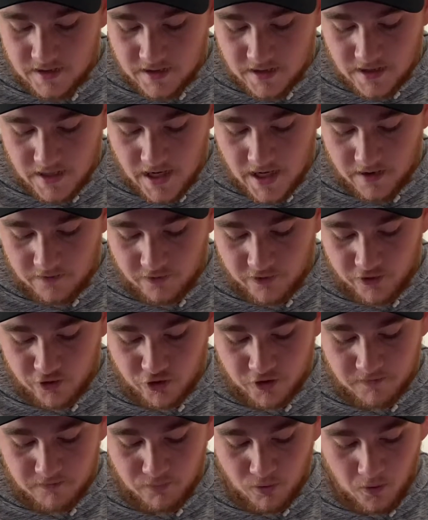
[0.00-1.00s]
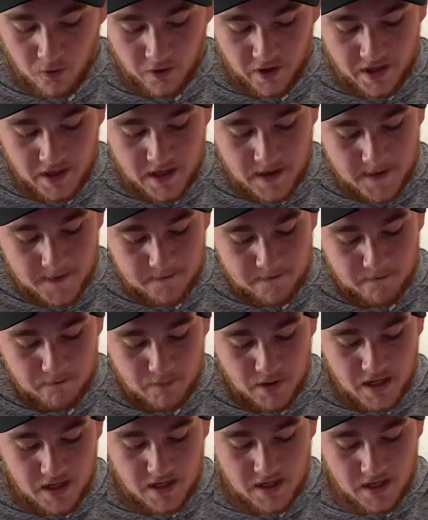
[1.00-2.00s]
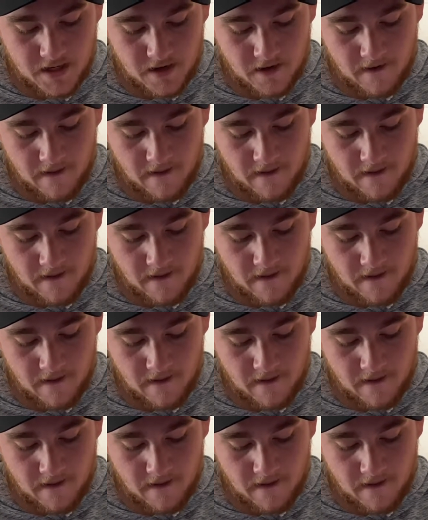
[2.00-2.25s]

every good boy, B,